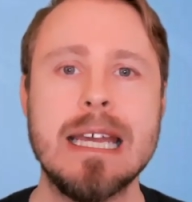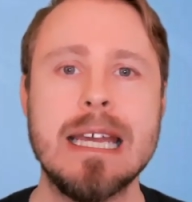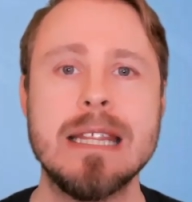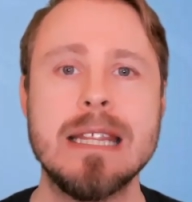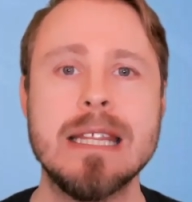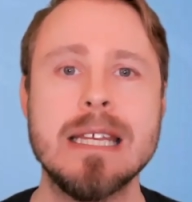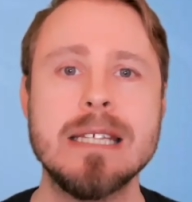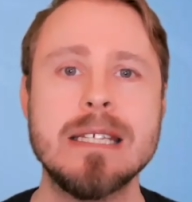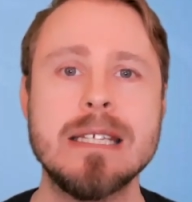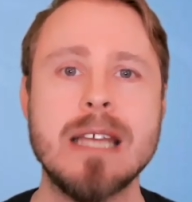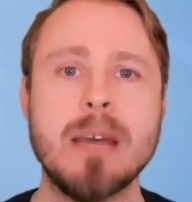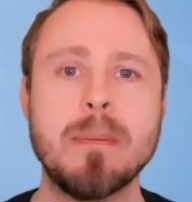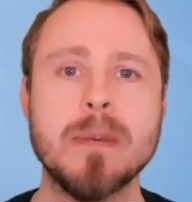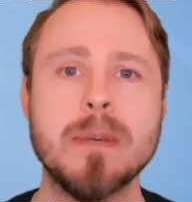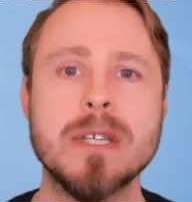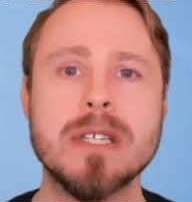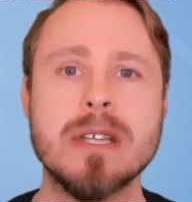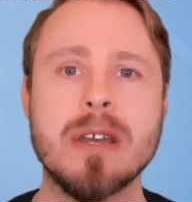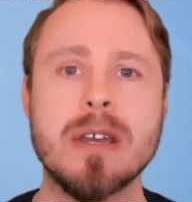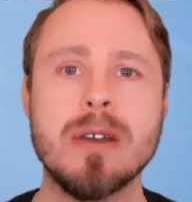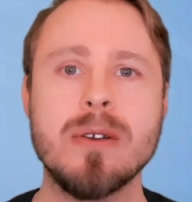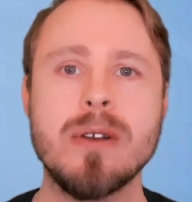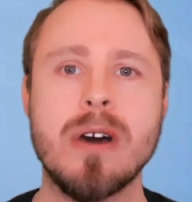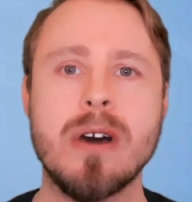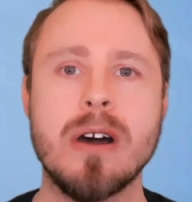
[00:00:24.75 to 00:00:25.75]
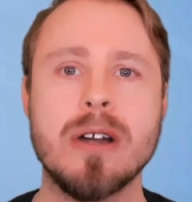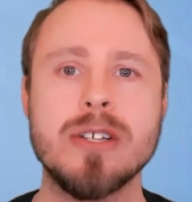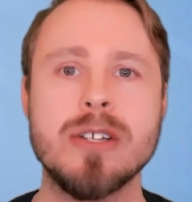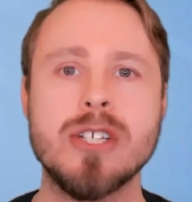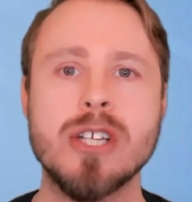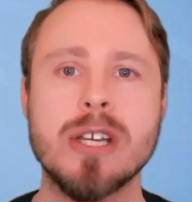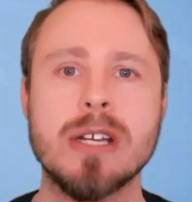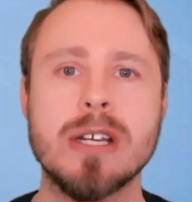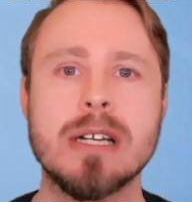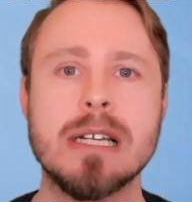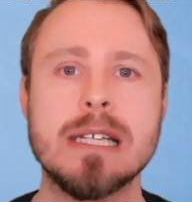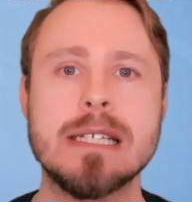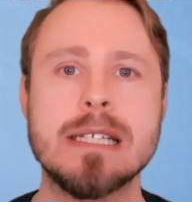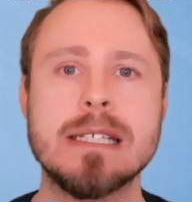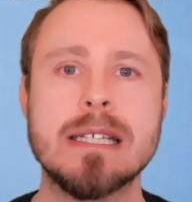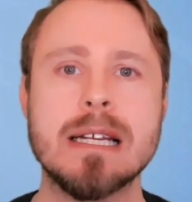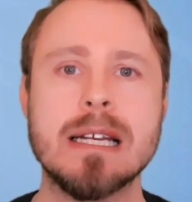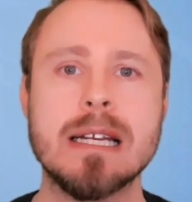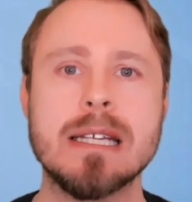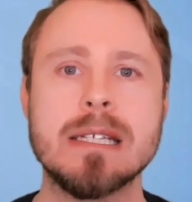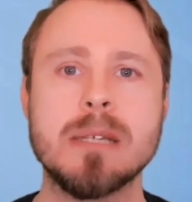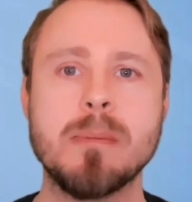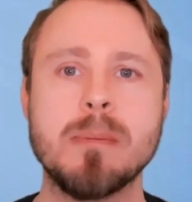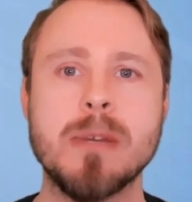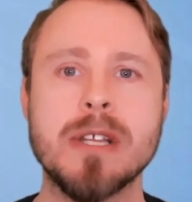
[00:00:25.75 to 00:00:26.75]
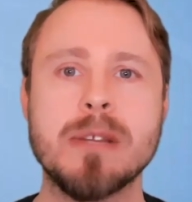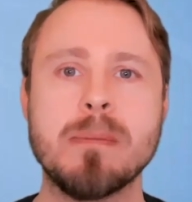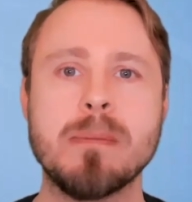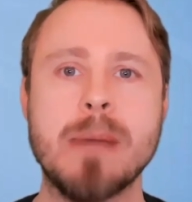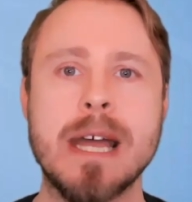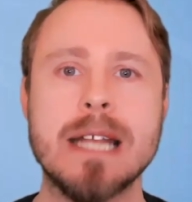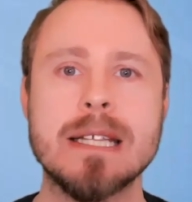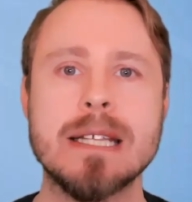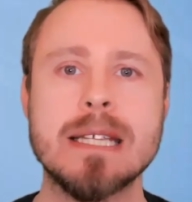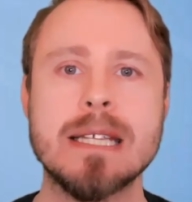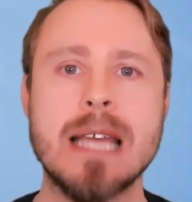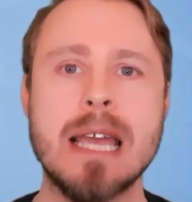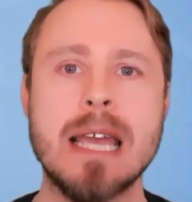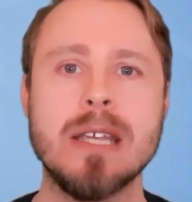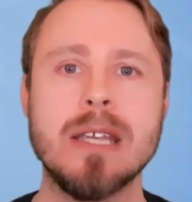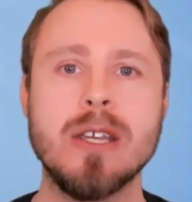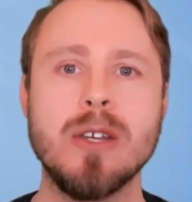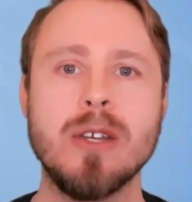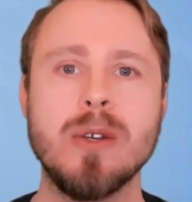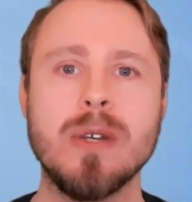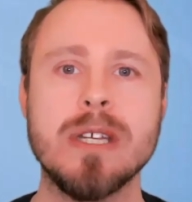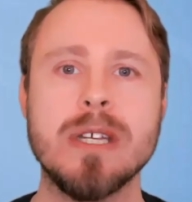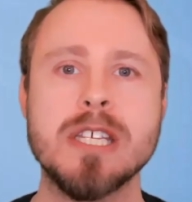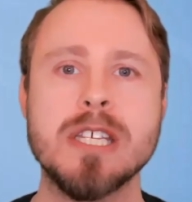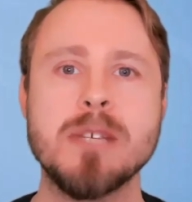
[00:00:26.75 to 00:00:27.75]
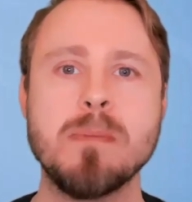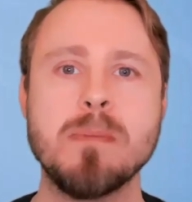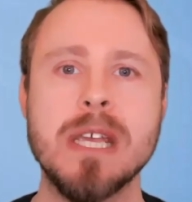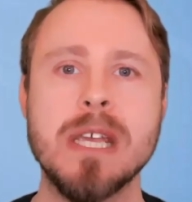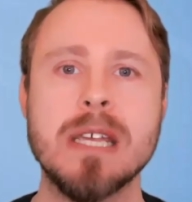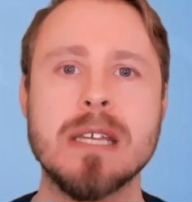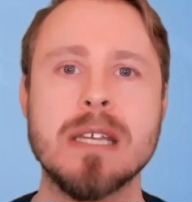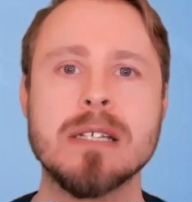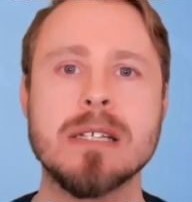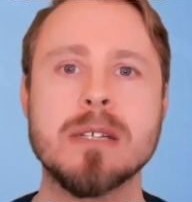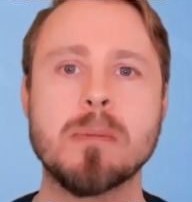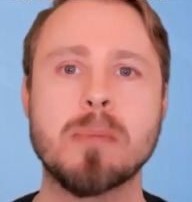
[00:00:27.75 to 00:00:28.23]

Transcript: In this episode, our journalist Elizabeth Matsangu is speaking